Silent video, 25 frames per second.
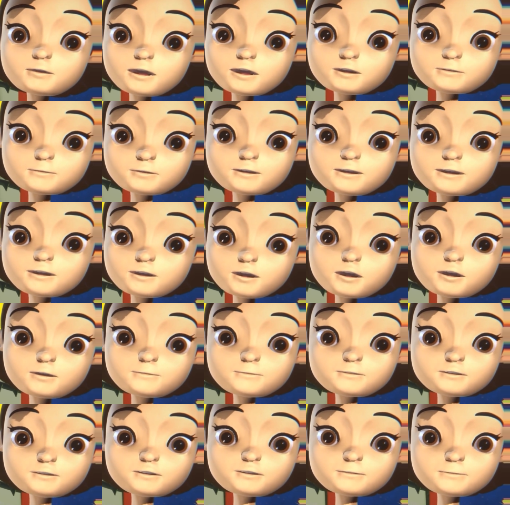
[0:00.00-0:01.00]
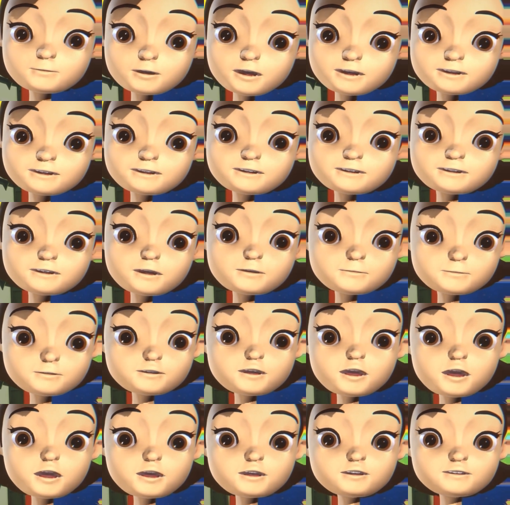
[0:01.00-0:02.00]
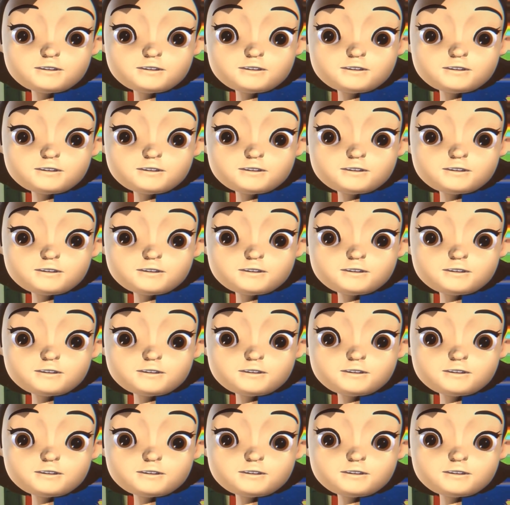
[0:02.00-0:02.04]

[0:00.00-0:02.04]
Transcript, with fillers: and why we at home should practice the three